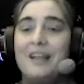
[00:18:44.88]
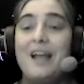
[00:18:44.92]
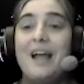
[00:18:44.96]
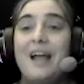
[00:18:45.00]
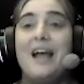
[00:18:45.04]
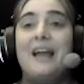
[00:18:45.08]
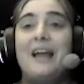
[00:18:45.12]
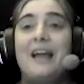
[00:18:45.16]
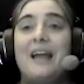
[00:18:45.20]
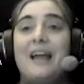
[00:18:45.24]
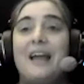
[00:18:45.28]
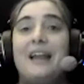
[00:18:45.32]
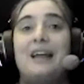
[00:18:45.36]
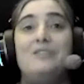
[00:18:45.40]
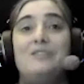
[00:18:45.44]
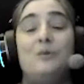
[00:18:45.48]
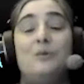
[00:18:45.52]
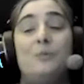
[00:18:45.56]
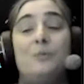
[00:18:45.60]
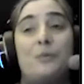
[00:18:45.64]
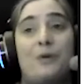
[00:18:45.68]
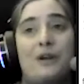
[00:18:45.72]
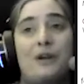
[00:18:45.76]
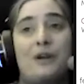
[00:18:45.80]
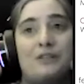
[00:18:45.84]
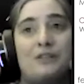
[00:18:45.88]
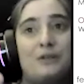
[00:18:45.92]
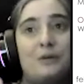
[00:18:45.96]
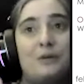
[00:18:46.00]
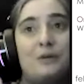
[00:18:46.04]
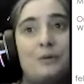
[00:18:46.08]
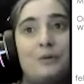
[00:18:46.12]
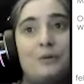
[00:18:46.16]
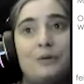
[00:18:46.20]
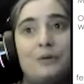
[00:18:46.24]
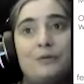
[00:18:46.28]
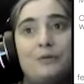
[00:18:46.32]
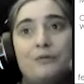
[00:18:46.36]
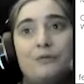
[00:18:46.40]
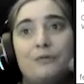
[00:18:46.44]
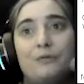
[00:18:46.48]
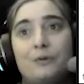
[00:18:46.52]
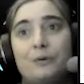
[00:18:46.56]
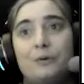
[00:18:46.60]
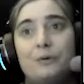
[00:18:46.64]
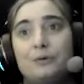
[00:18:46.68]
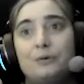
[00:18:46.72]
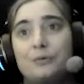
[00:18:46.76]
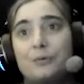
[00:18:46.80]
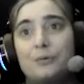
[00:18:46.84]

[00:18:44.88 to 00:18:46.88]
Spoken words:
And as you press through the foot,